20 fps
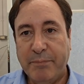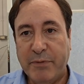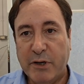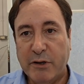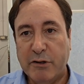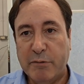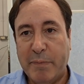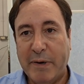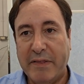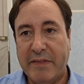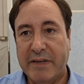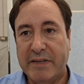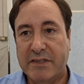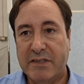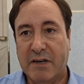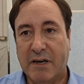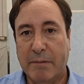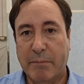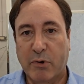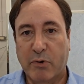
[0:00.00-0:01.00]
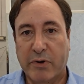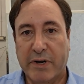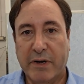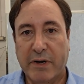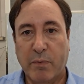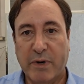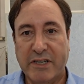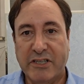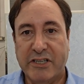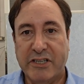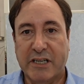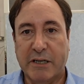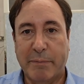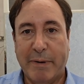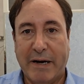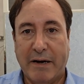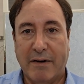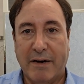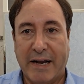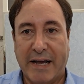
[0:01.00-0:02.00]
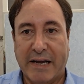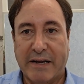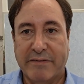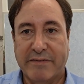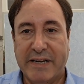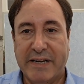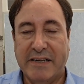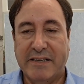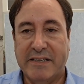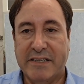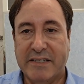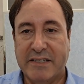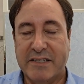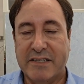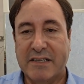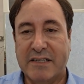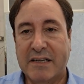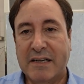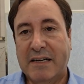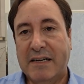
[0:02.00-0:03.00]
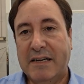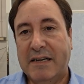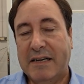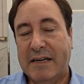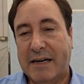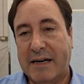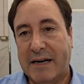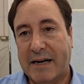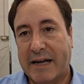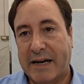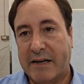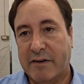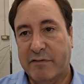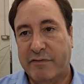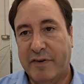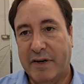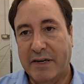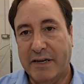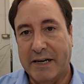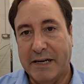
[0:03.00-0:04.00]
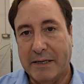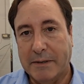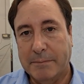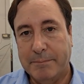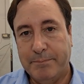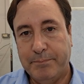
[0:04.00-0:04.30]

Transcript: who spent the entire morning whinging about lack of dentists and lack of funding.